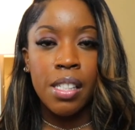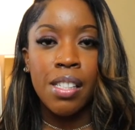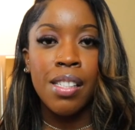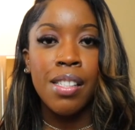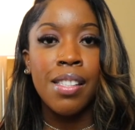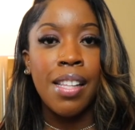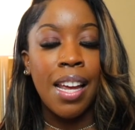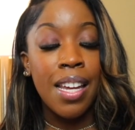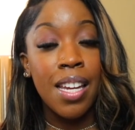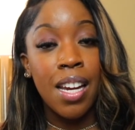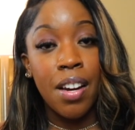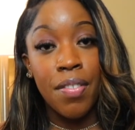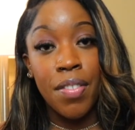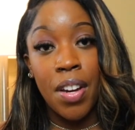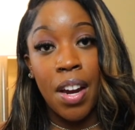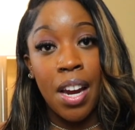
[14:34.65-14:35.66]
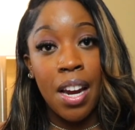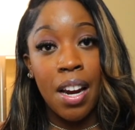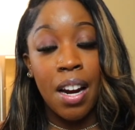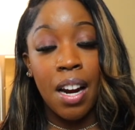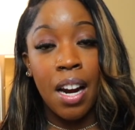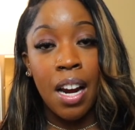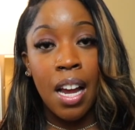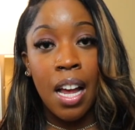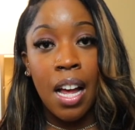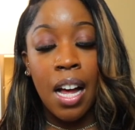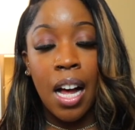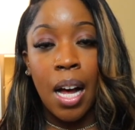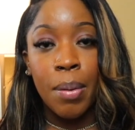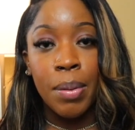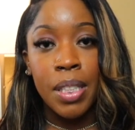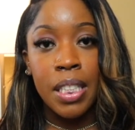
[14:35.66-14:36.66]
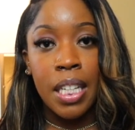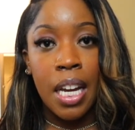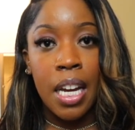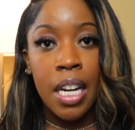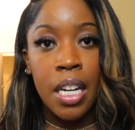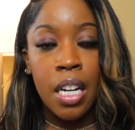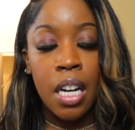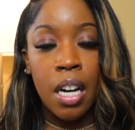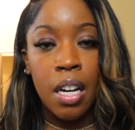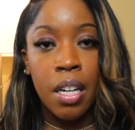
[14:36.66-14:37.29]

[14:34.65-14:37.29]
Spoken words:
Just take care of your hair. I would say